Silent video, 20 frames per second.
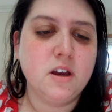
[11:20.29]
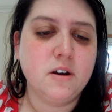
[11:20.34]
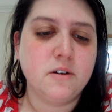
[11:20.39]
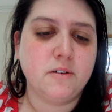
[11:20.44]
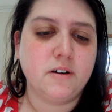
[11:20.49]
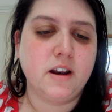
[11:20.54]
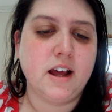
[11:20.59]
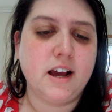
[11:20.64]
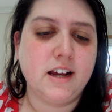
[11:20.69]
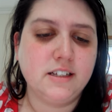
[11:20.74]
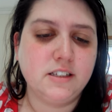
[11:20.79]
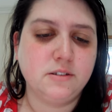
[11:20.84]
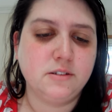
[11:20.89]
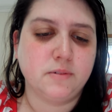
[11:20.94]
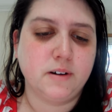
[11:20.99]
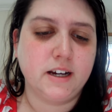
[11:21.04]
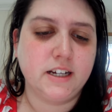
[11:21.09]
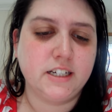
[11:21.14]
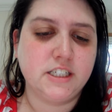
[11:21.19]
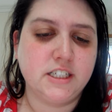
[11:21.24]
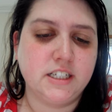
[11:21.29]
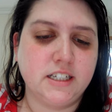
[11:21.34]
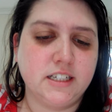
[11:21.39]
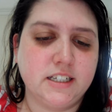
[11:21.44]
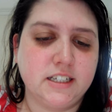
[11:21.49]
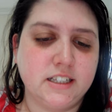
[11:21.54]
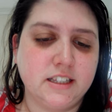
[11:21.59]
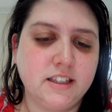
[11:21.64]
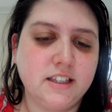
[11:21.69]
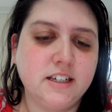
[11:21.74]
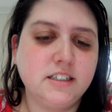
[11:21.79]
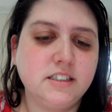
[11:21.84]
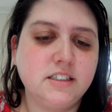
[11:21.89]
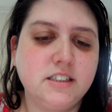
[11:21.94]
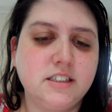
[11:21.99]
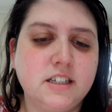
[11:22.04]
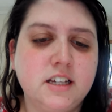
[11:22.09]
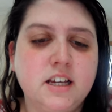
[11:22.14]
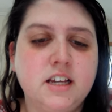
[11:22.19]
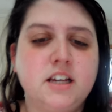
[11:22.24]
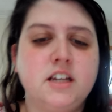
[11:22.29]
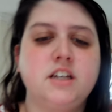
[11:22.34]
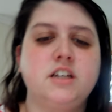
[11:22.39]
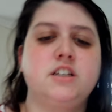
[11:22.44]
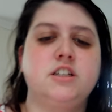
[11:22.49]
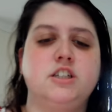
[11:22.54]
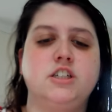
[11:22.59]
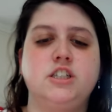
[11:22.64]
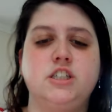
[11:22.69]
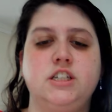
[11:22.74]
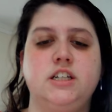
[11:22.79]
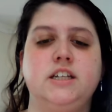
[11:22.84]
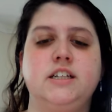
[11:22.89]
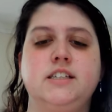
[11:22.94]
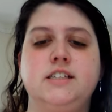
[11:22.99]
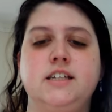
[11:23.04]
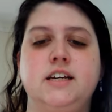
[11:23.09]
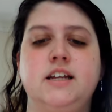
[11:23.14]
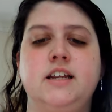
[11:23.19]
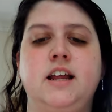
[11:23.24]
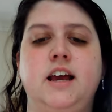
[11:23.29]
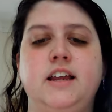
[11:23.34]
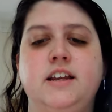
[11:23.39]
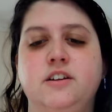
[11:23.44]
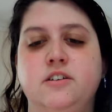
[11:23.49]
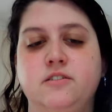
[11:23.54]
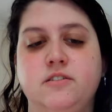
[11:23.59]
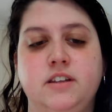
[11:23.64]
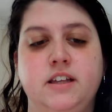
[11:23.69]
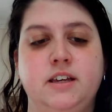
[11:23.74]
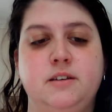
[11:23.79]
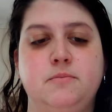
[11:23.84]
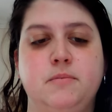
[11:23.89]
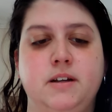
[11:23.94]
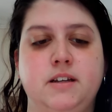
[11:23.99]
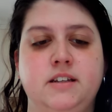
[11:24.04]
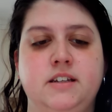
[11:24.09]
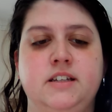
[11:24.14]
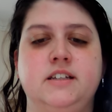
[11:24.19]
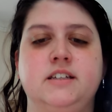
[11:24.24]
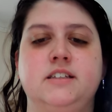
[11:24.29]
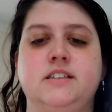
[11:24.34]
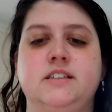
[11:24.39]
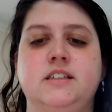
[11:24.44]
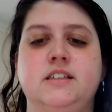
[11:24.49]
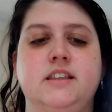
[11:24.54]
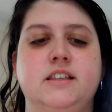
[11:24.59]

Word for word: When asked why she did this, she said, I don't like Mondays.